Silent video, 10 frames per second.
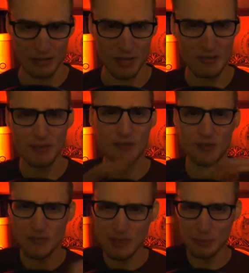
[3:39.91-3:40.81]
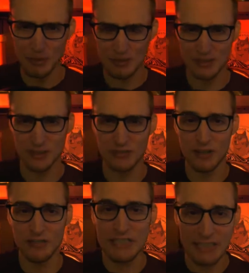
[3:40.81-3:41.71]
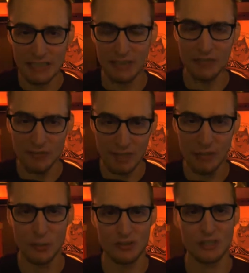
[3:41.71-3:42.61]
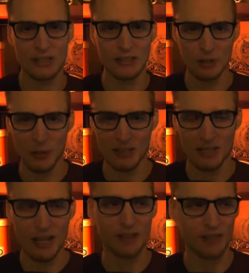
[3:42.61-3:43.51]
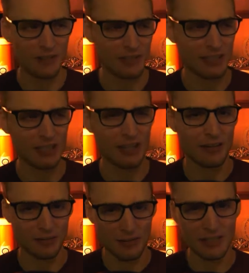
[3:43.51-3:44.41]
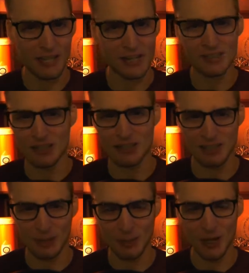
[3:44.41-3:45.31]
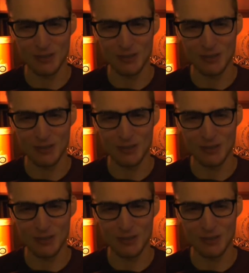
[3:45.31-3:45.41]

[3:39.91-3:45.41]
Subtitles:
Less than 15% in the US. 15 and 50 kind of sound the same.